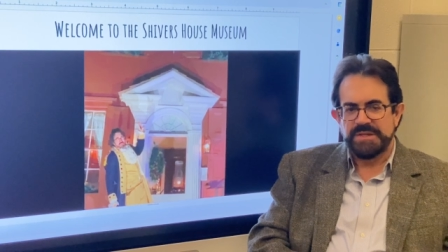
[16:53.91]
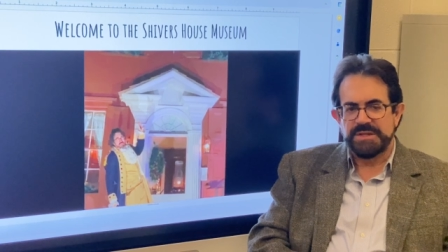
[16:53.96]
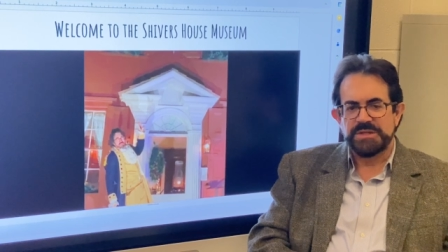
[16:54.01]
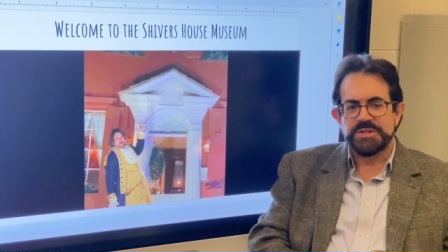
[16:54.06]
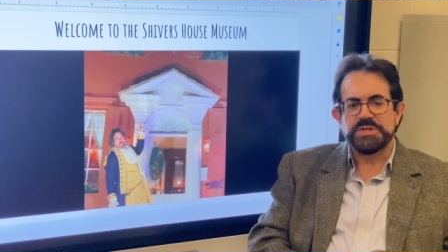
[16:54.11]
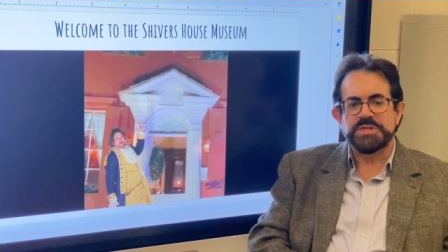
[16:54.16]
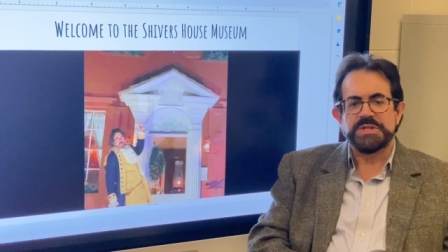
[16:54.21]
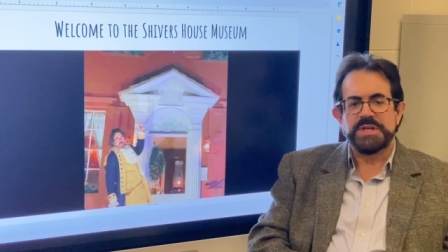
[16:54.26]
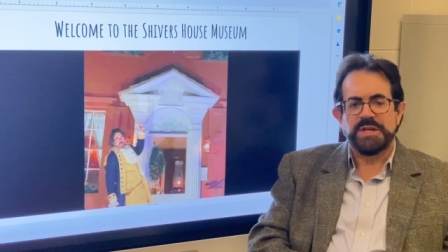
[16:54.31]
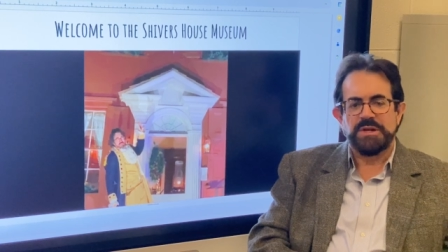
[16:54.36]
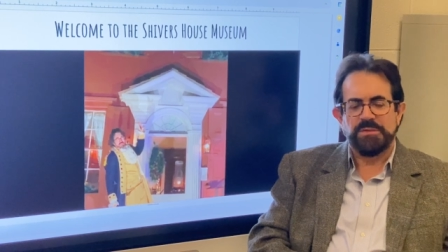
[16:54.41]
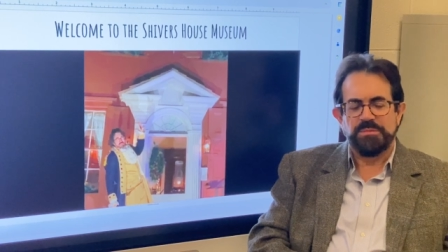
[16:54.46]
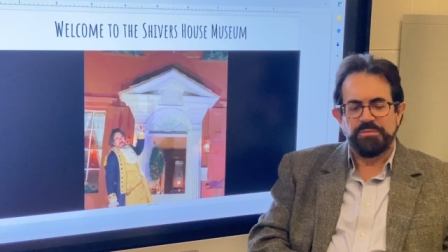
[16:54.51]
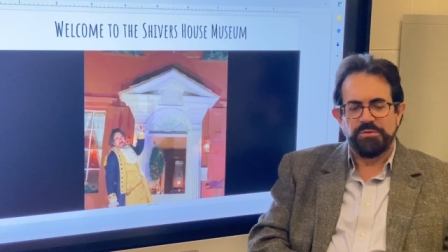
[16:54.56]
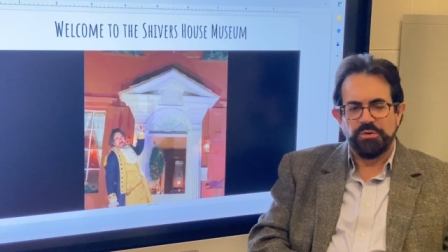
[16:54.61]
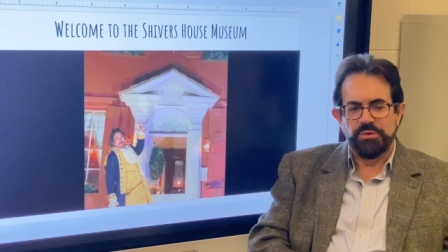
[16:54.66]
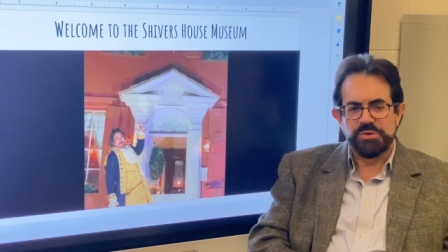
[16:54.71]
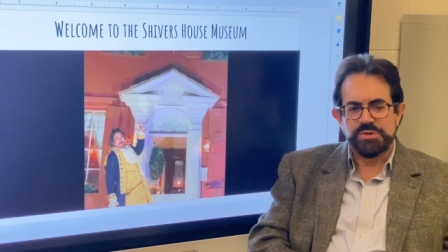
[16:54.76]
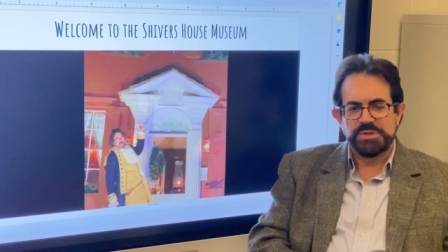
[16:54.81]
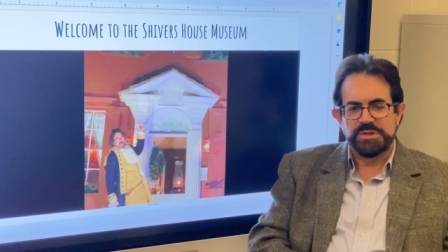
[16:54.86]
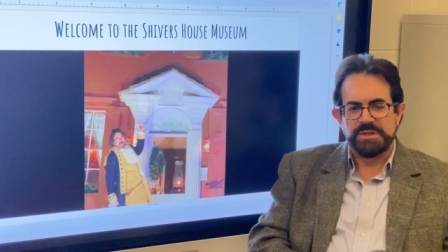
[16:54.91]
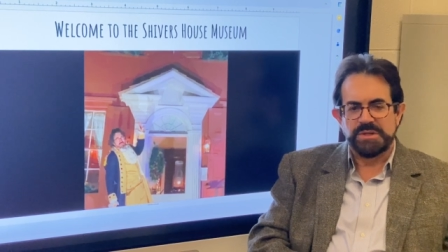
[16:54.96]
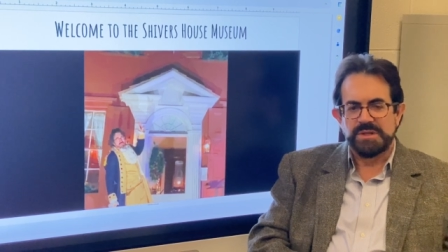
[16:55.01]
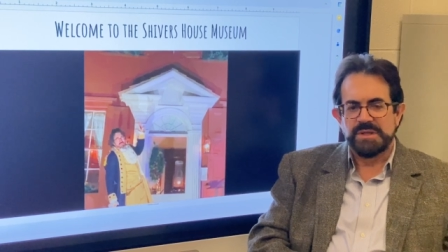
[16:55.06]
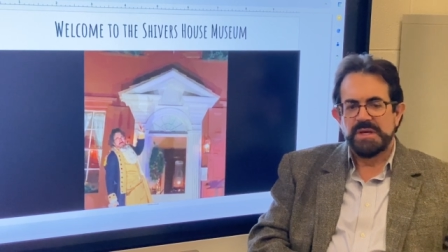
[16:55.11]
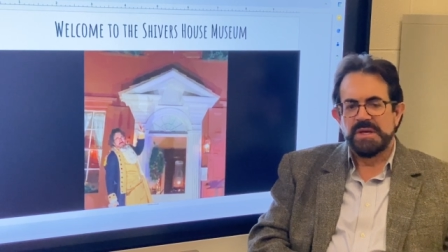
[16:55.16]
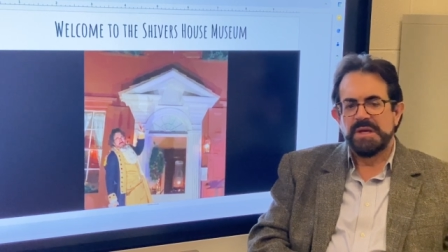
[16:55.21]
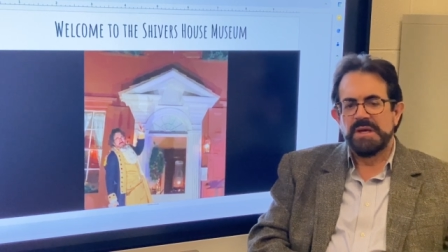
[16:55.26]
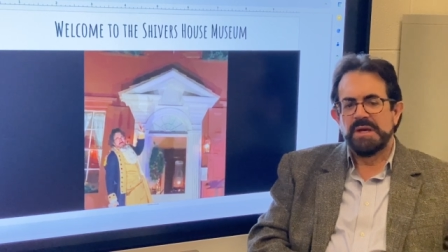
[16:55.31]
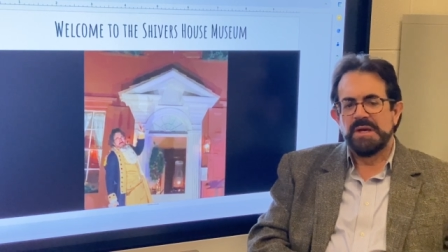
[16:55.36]
the center portion
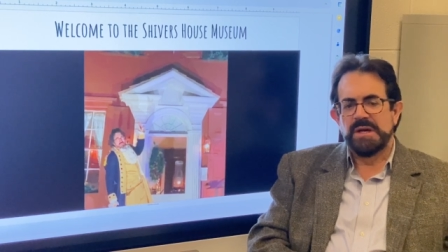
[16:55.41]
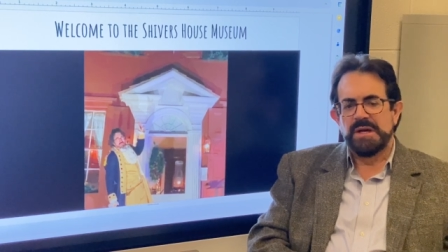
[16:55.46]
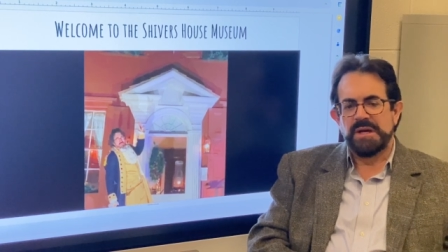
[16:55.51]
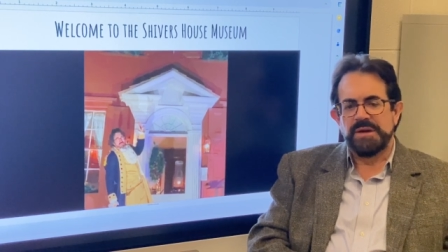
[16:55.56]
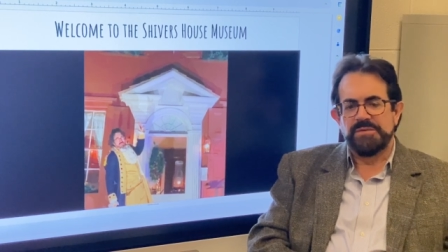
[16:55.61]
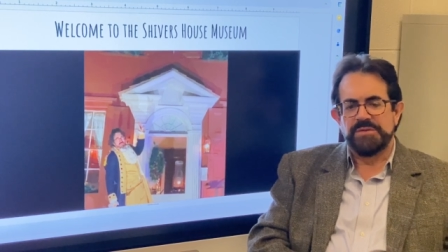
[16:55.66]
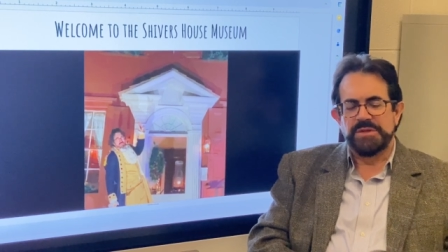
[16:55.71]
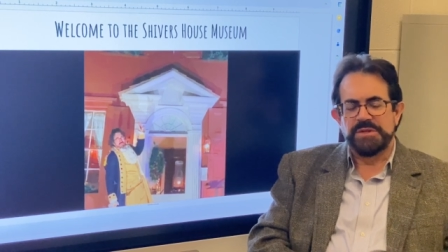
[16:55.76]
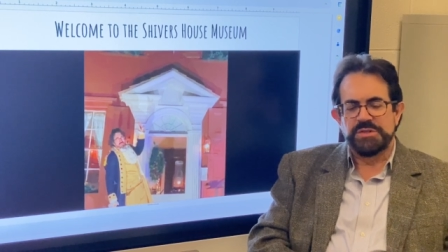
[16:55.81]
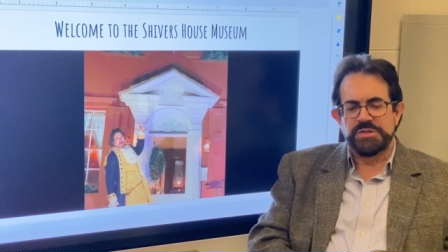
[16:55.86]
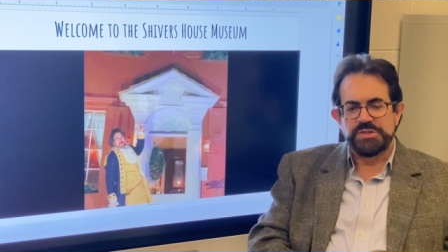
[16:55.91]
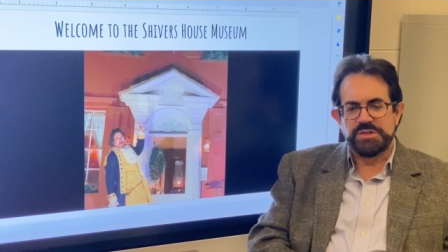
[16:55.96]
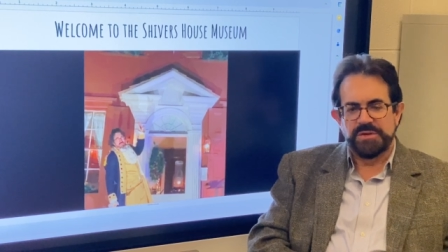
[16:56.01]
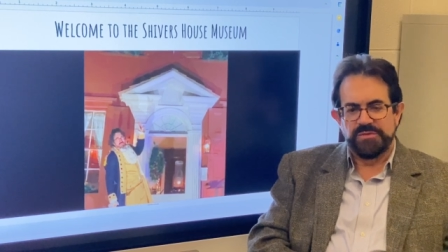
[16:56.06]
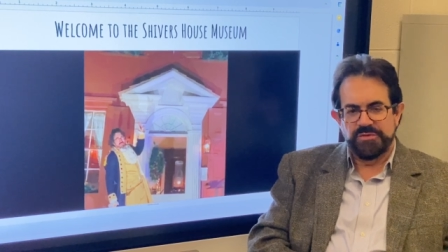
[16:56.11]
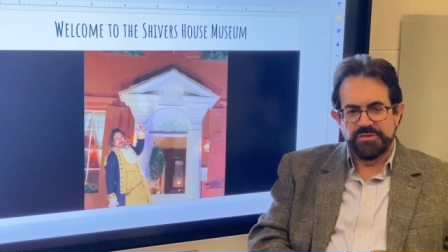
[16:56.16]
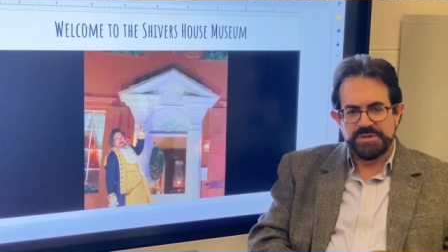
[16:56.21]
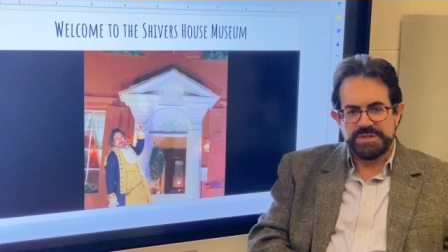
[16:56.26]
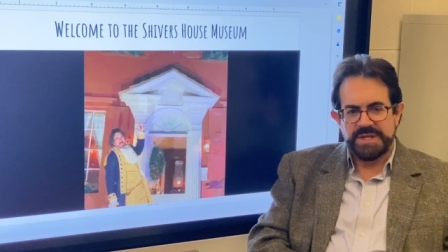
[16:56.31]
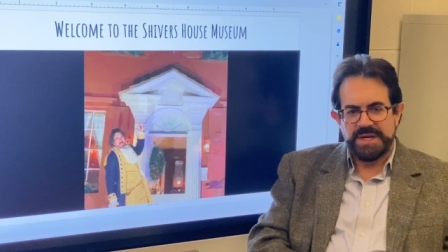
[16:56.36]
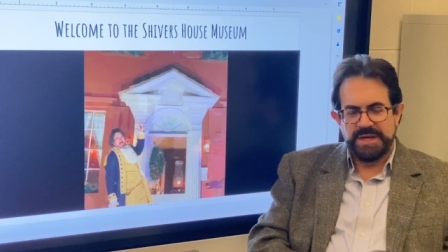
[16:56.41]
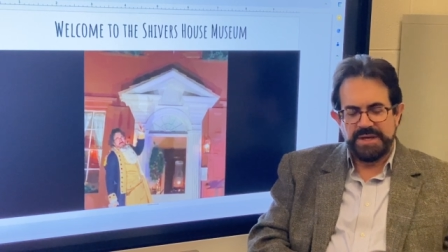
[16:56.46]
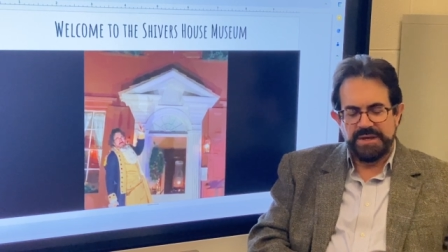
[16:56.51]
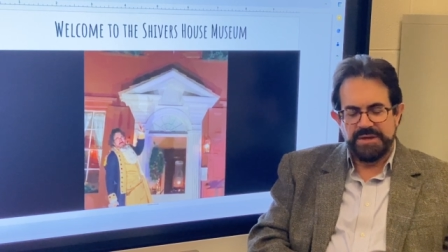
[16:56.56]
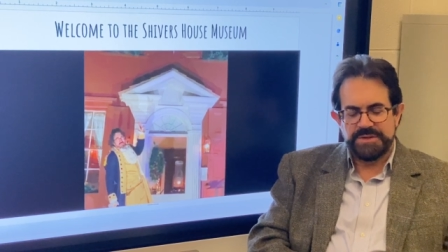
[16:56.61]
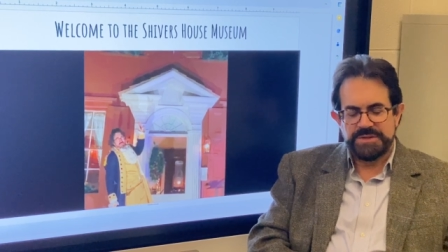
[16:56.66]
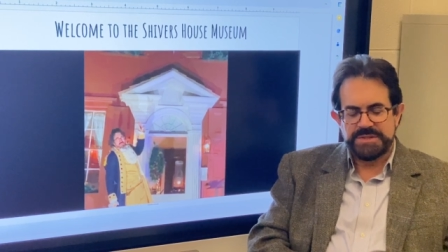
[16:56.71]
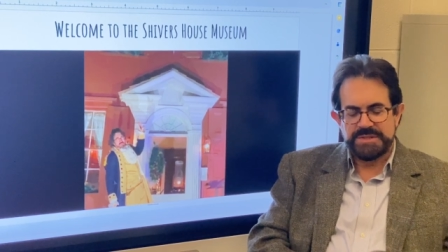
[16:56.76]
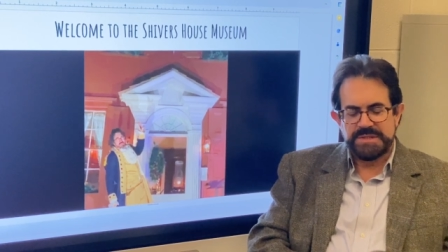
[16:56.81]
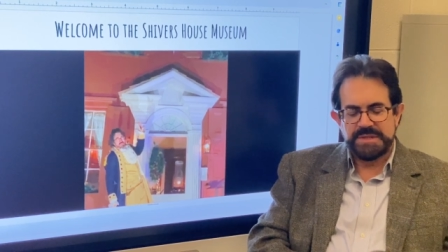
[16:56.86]
of the Shivers
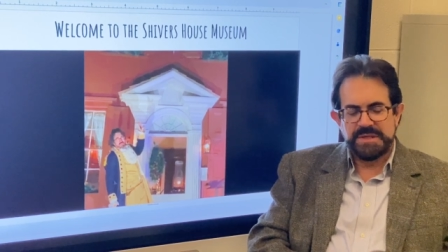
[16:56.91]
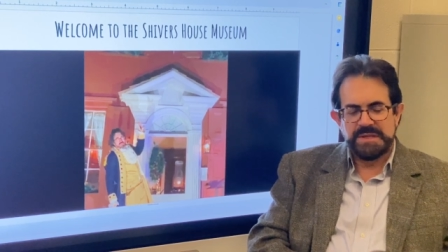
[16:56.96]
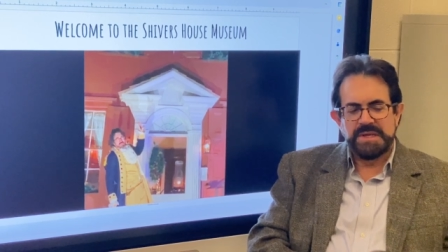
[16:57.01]
house,